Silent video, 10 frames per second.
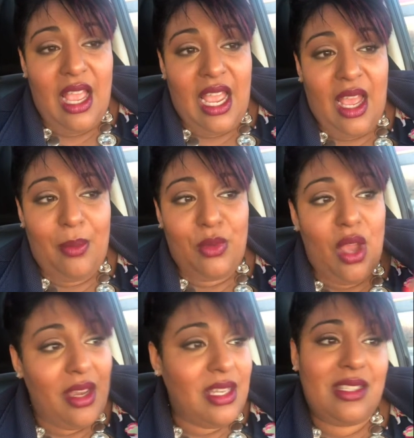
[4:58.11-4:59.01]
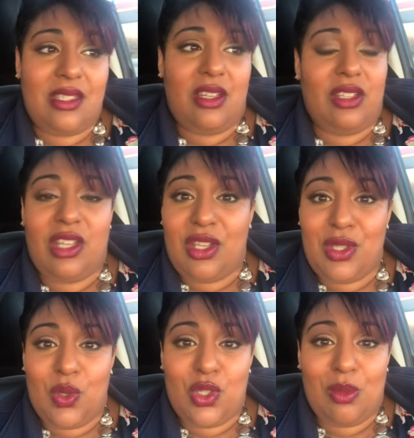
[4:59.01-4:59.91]
not necessarily on
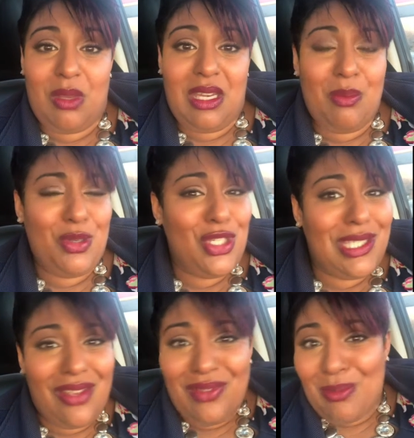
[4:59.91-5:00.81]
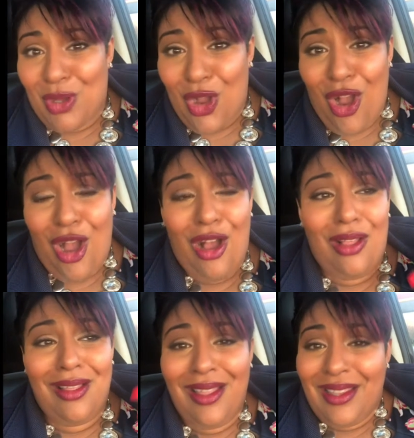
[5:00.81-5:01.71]
social media, but just giving them a
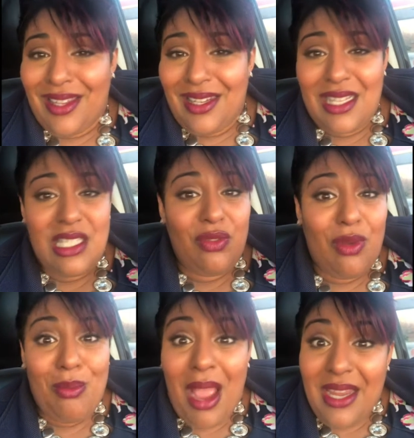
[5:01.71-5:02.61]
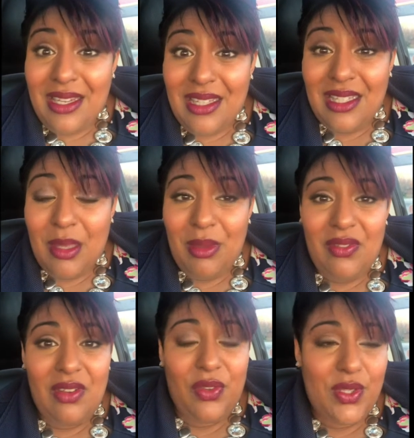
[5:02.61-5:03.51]
call, connecting, reminding them,
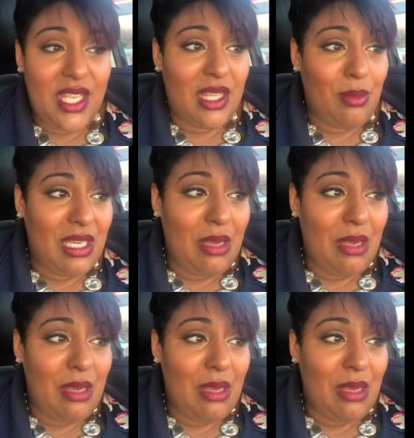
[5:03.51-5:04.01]
even if you send them an